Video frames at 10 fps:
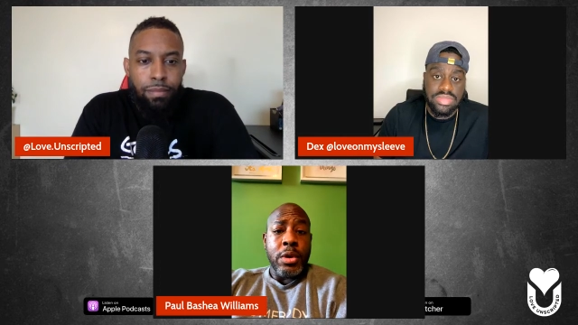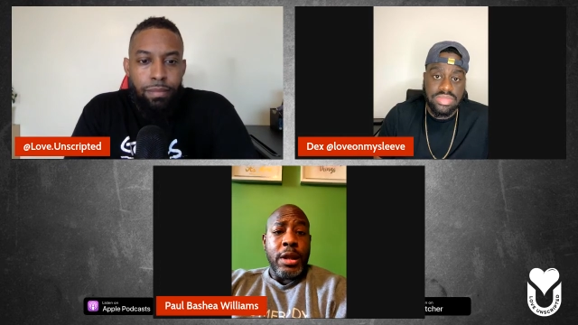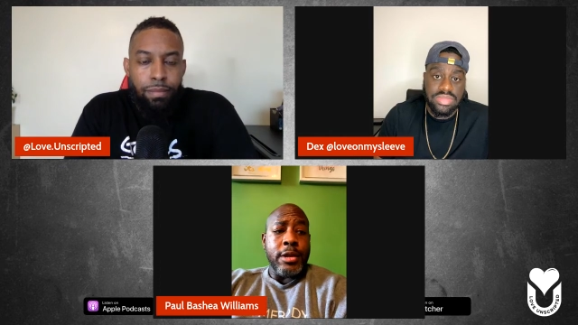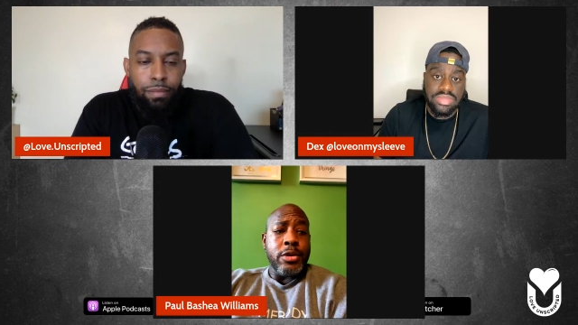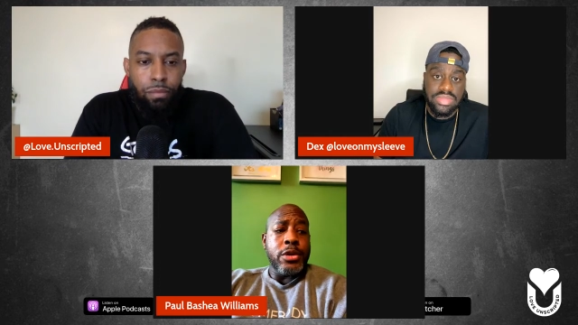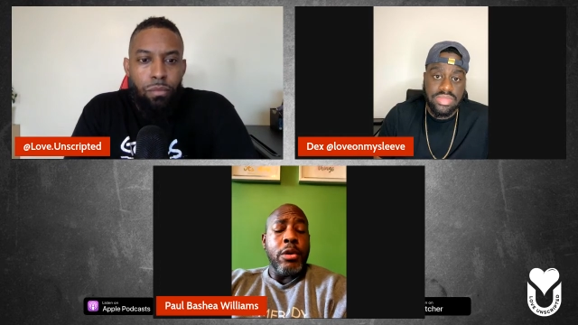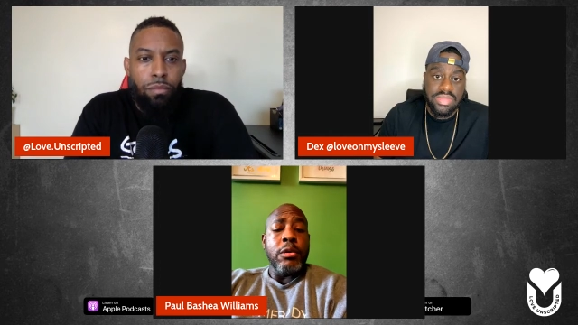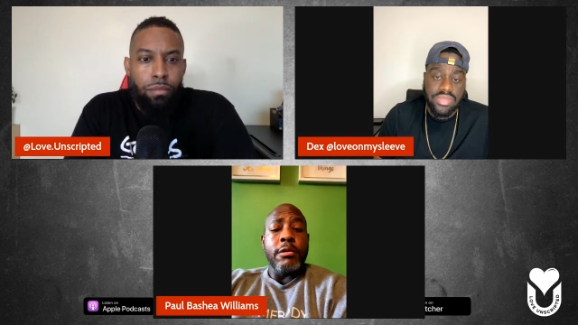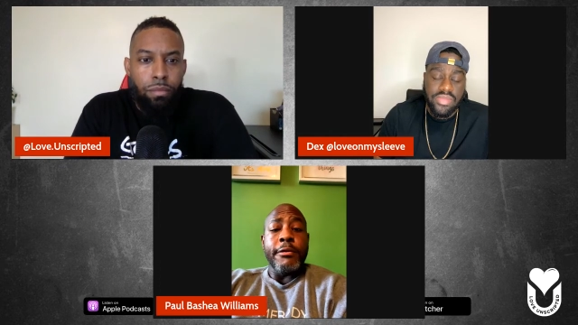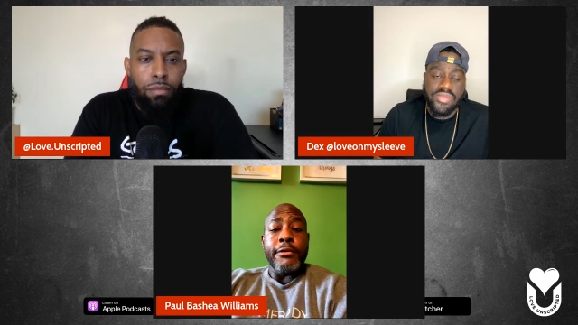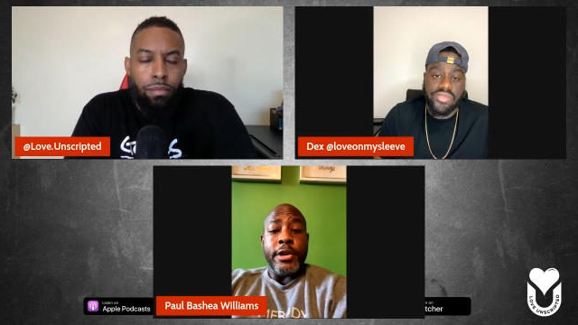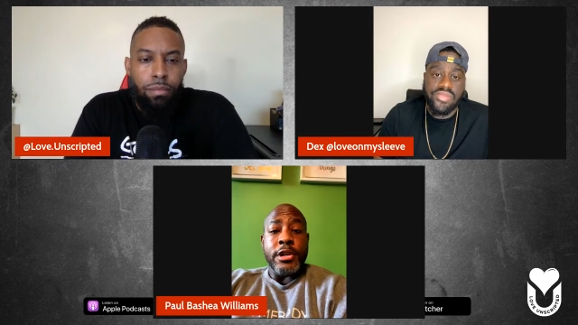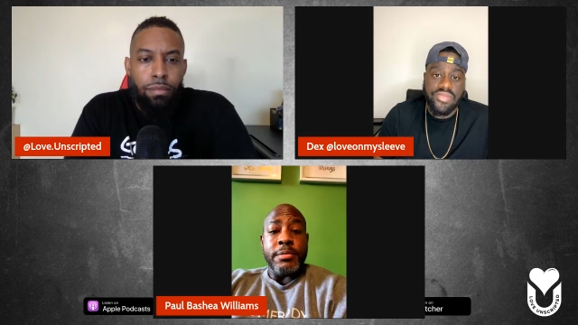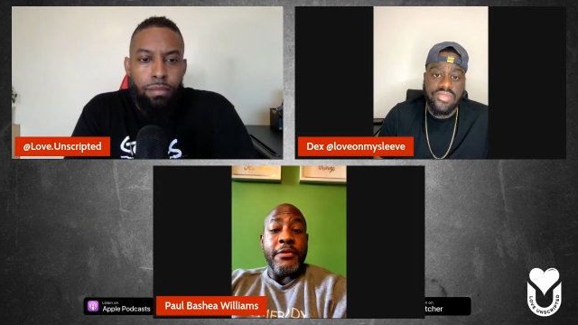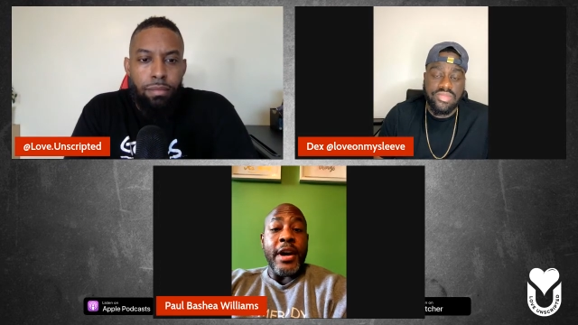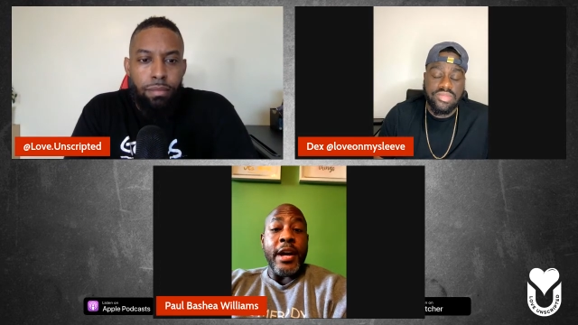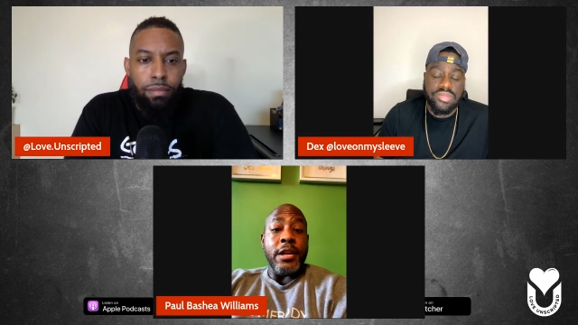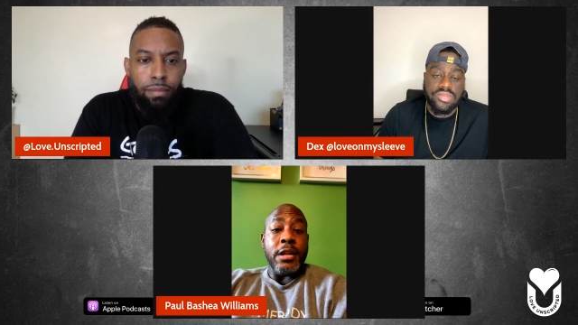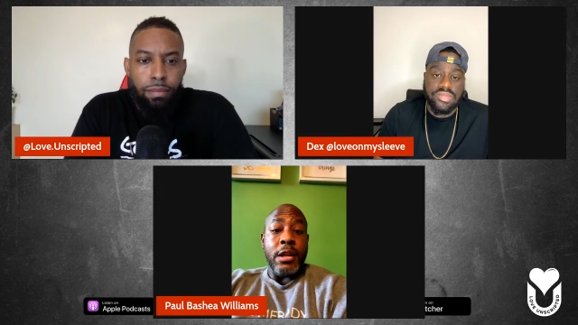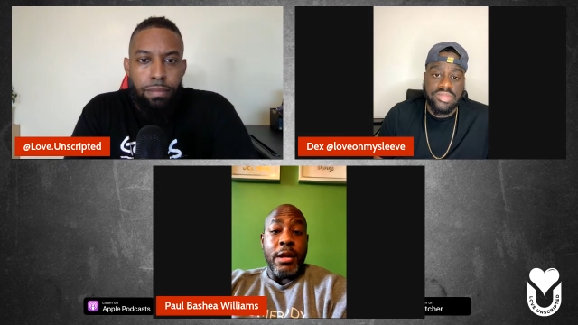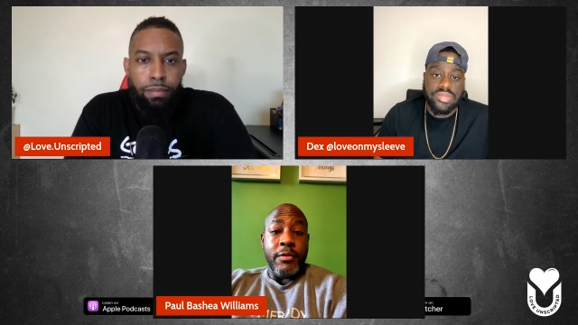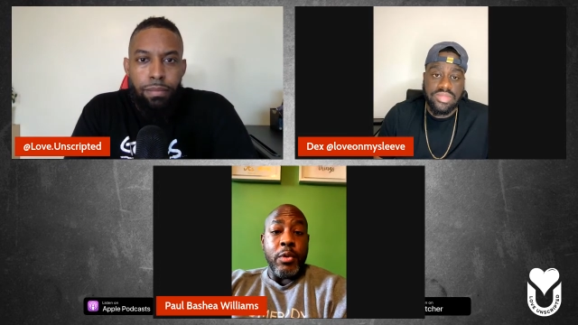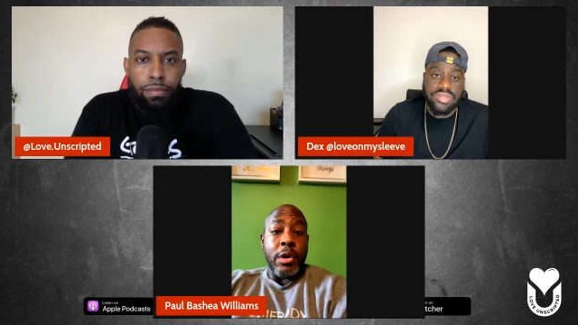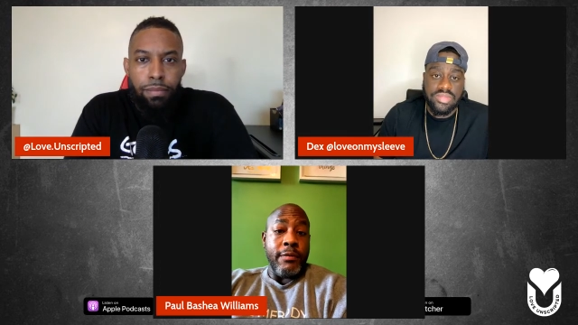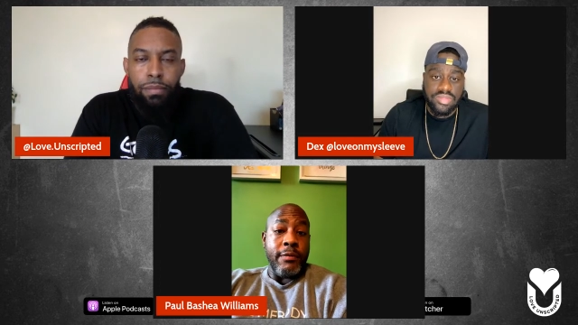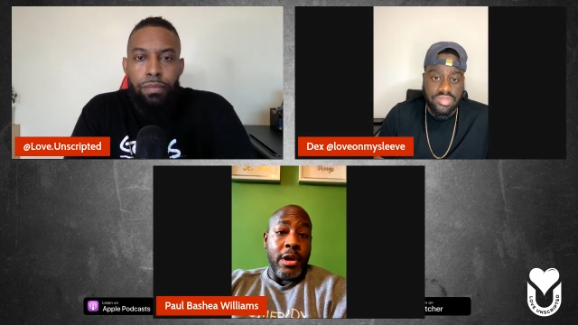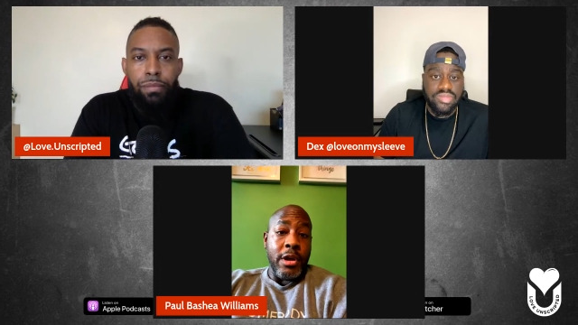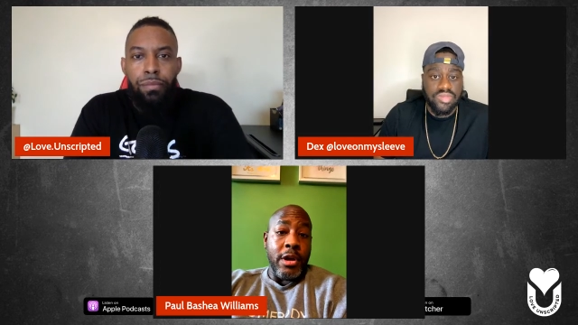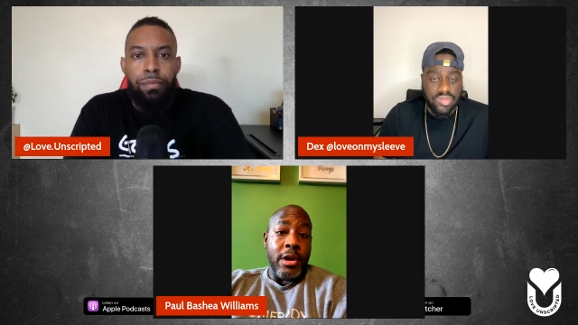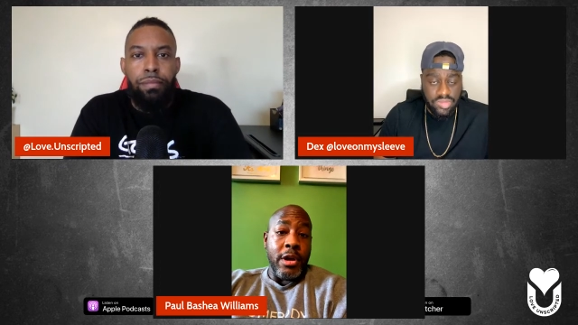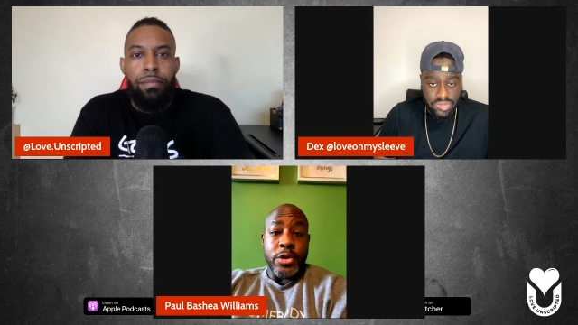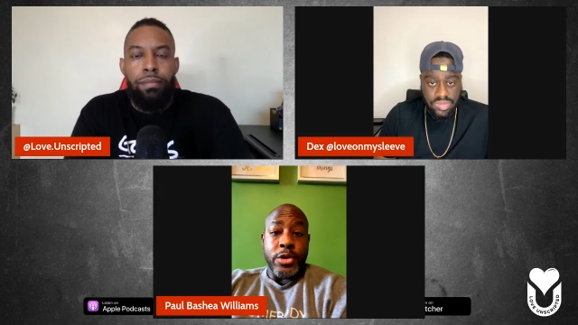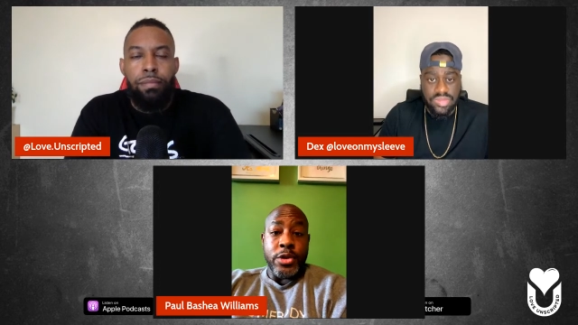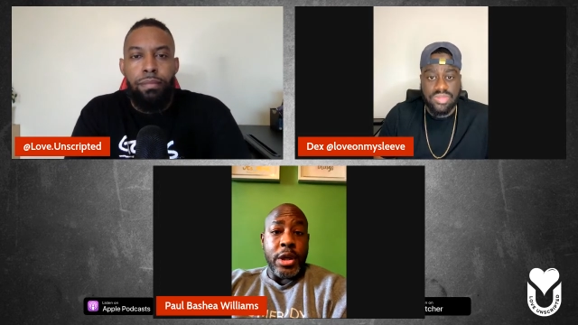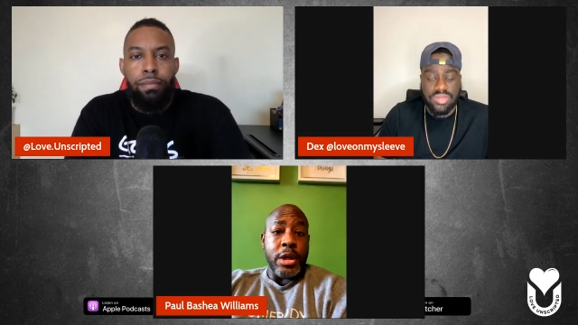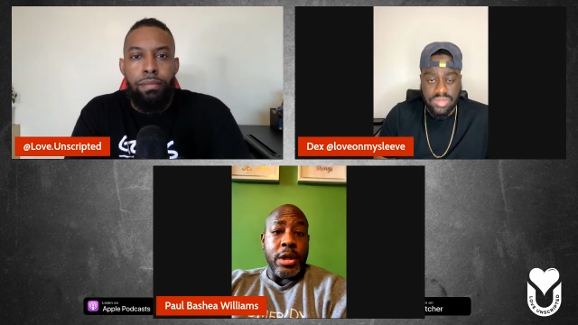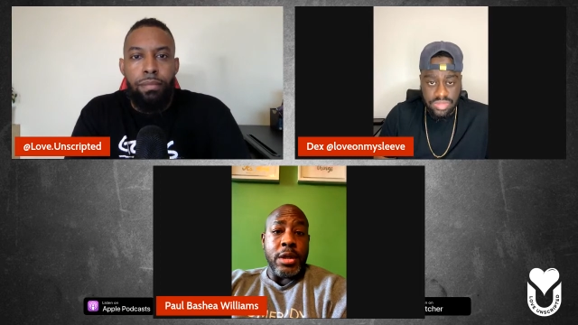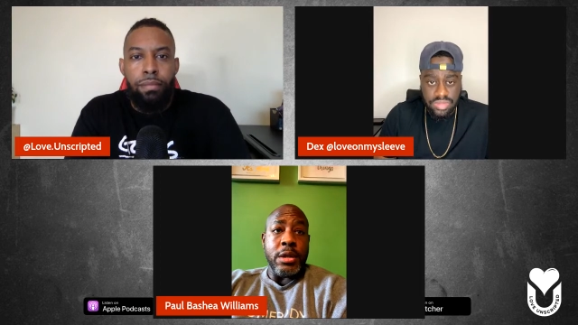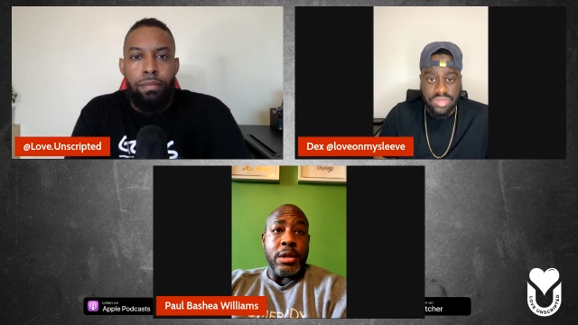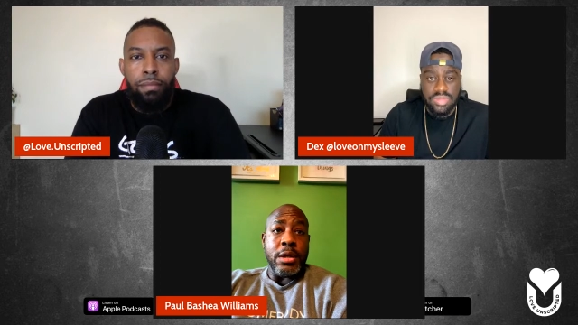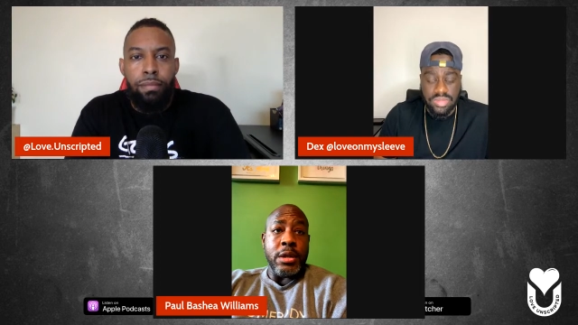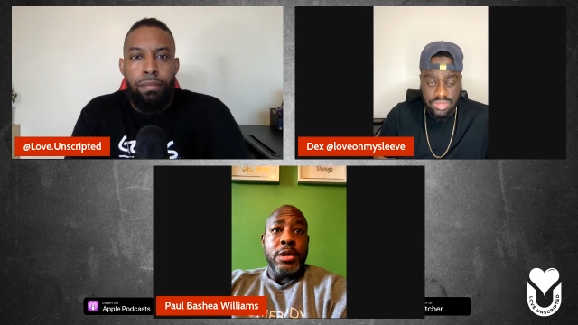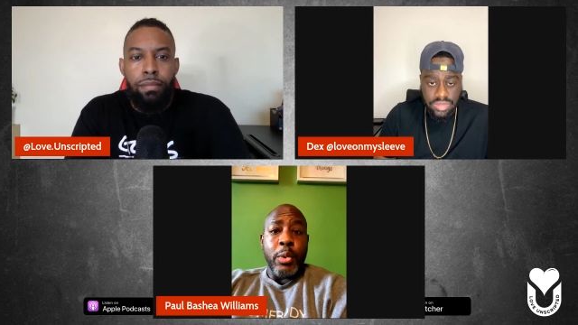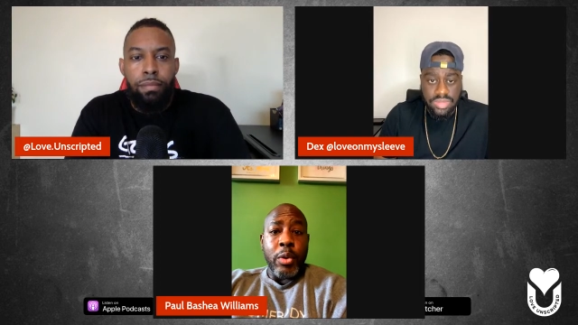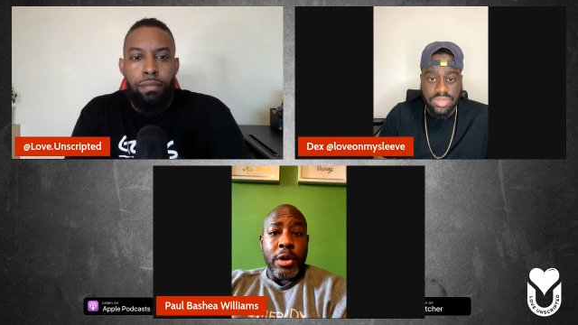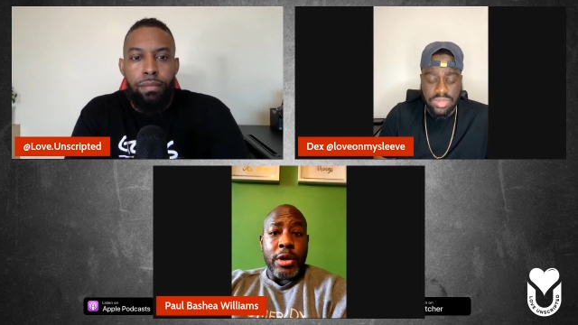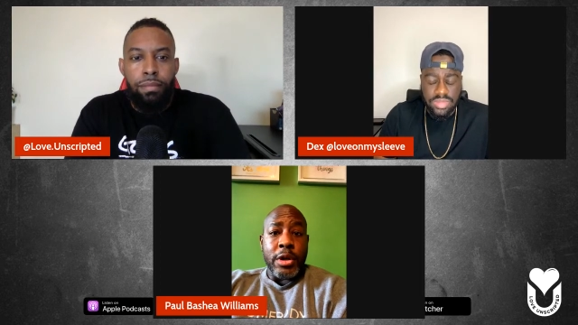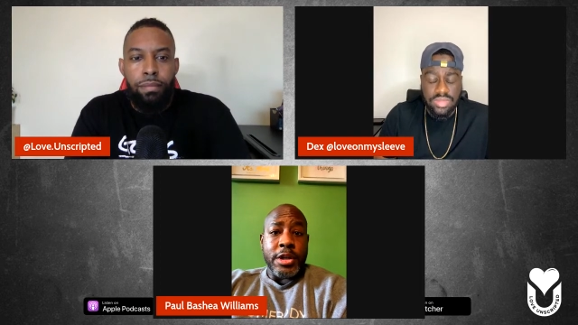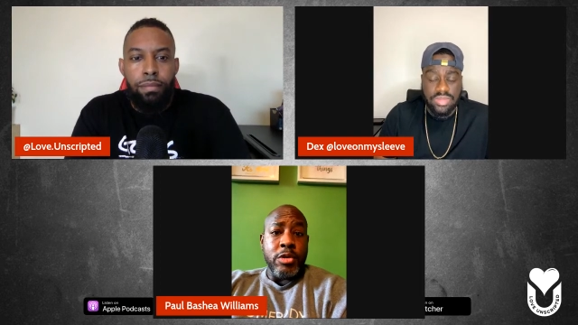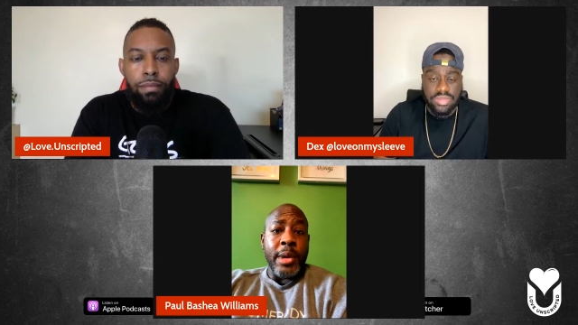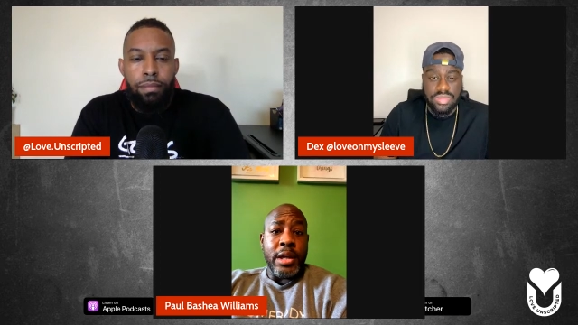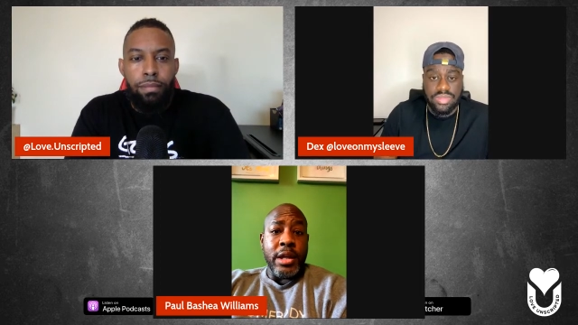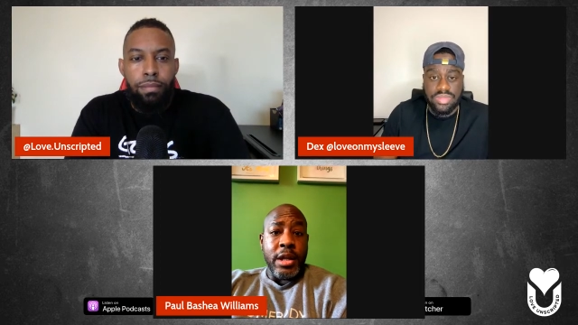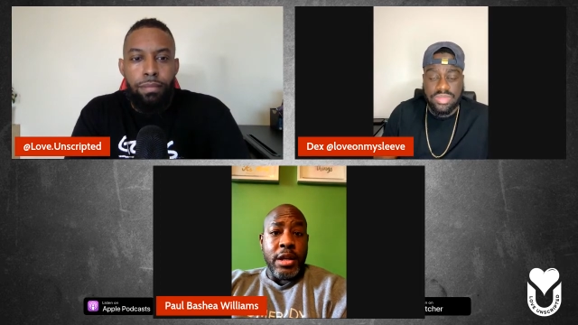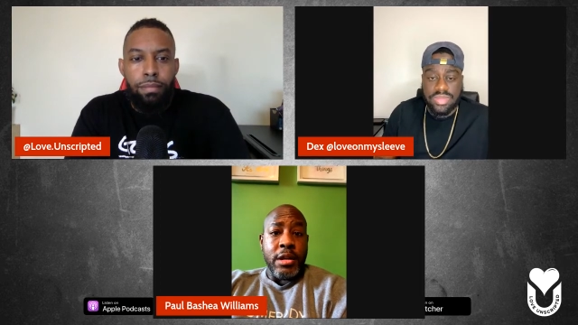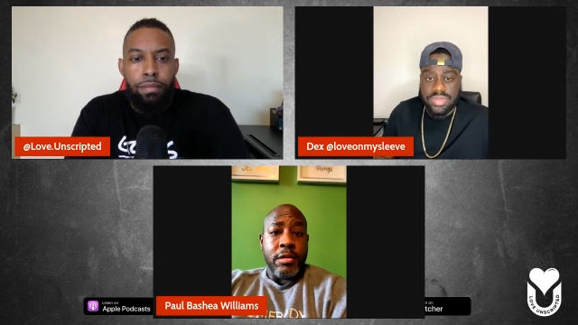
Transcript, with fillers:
Speaker 1: like your circle of friends provide a level of love and joy and support that you may need